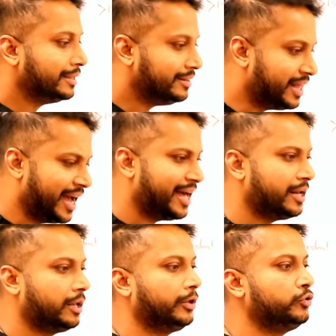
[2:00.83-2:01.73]

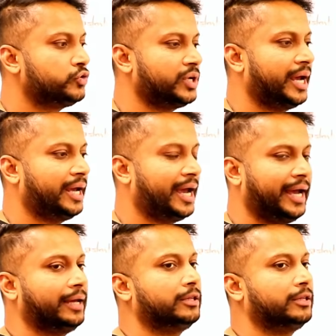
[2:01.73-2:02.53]
then you say, hey,